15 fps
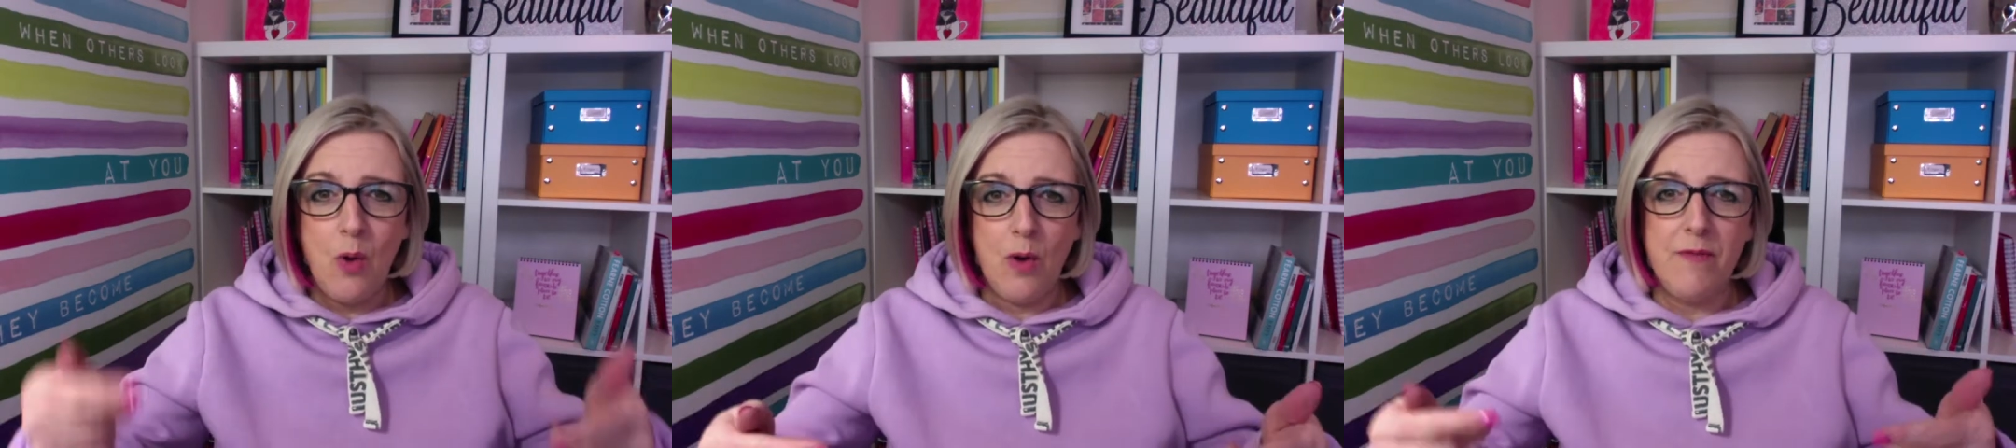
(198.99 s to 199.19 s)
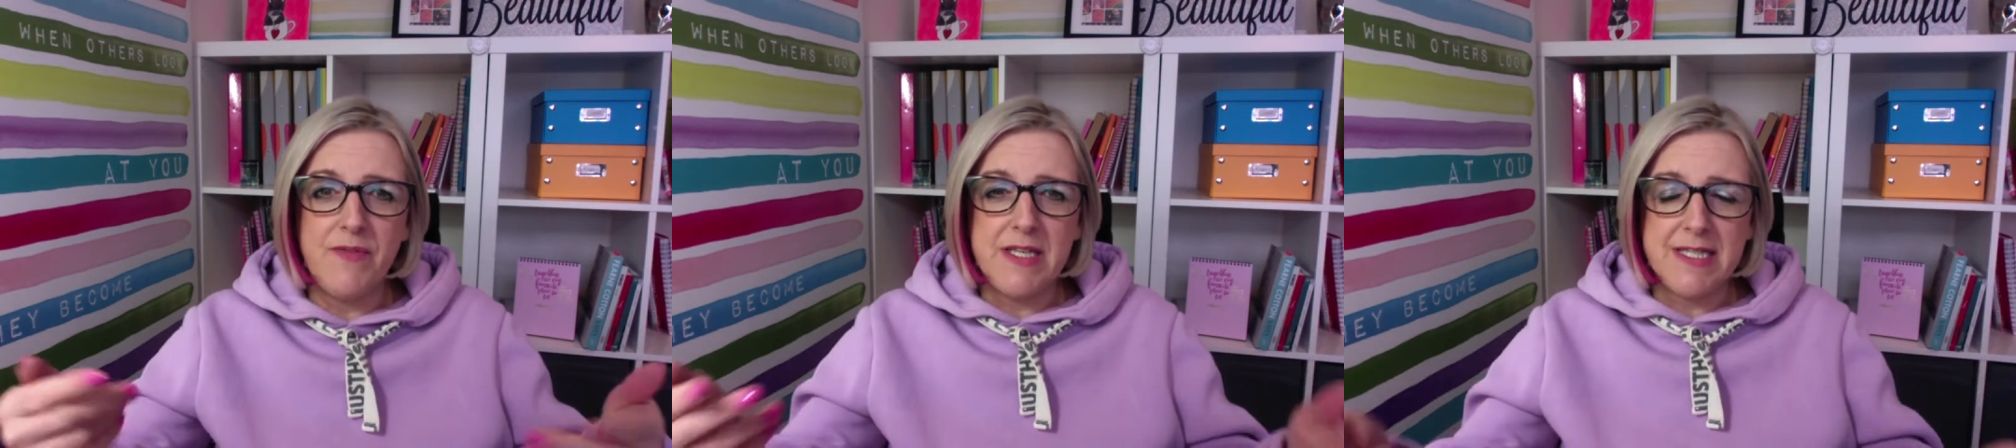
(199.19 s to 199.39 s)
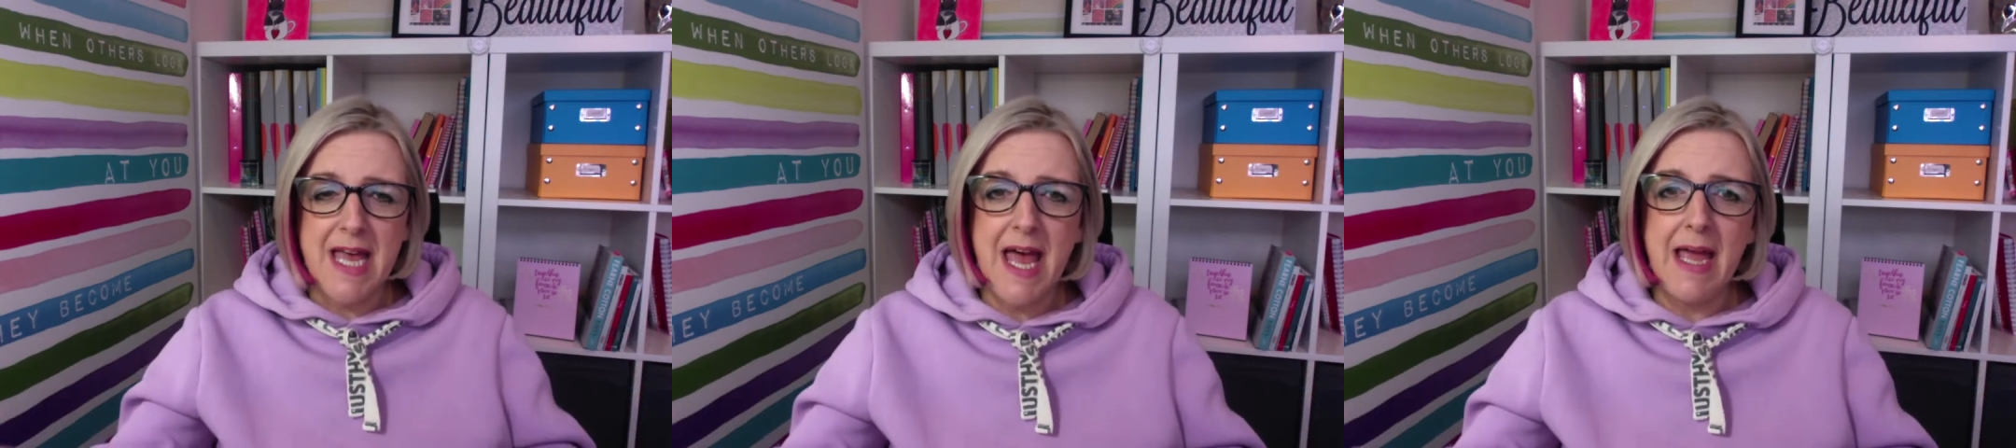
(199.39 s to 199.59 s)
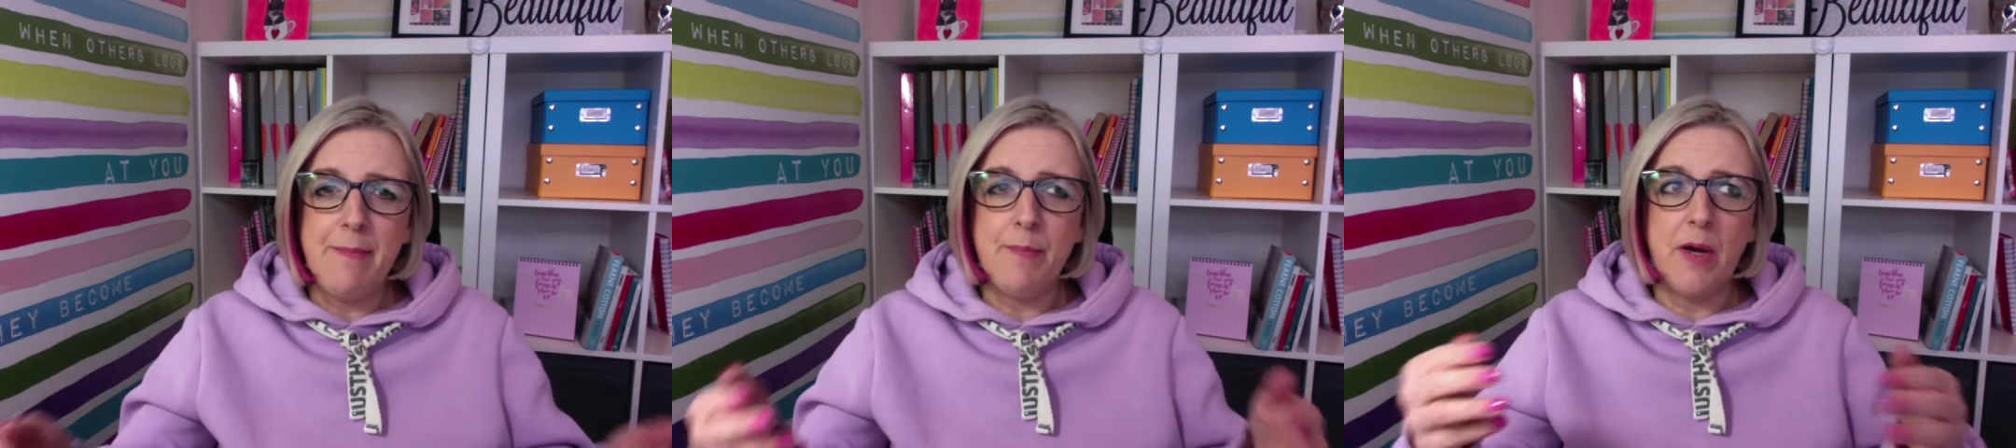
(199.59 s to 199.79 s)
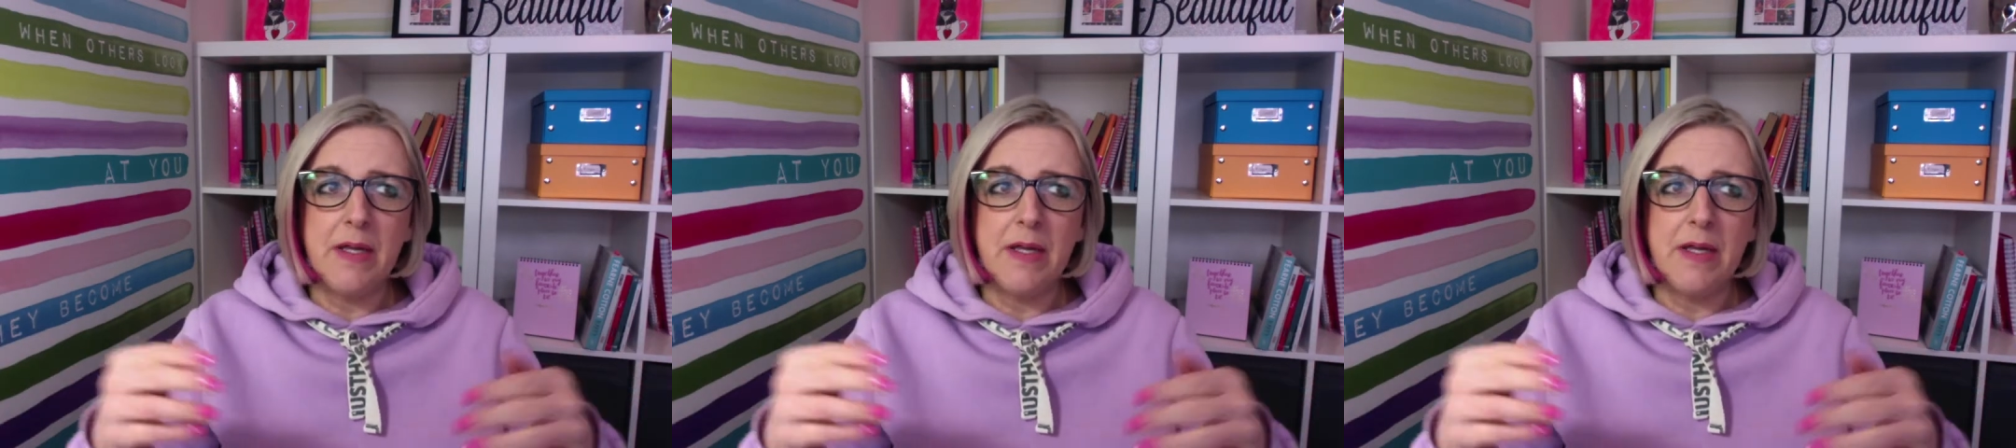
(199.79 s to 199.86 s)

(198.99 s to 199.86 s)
all of the time.